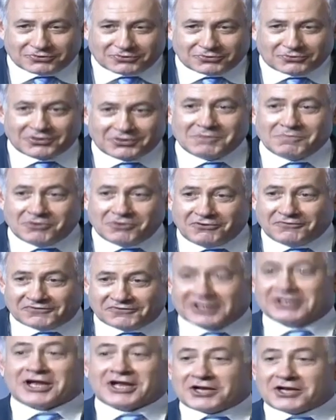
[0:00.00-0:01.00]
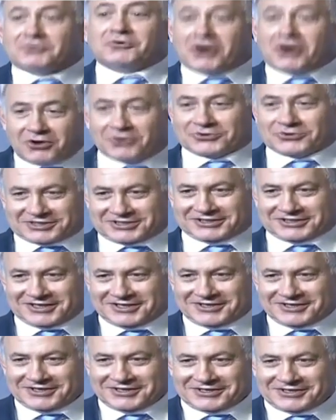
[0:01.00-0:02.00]
remove it, it grows.
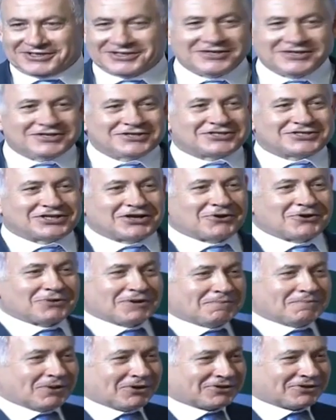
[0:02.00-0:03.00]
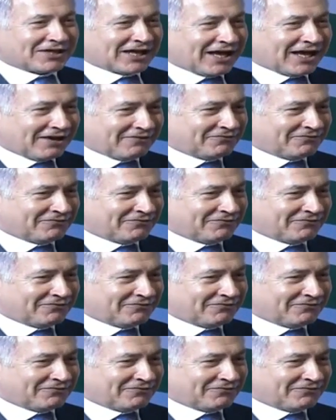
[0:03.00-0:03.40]
So we both have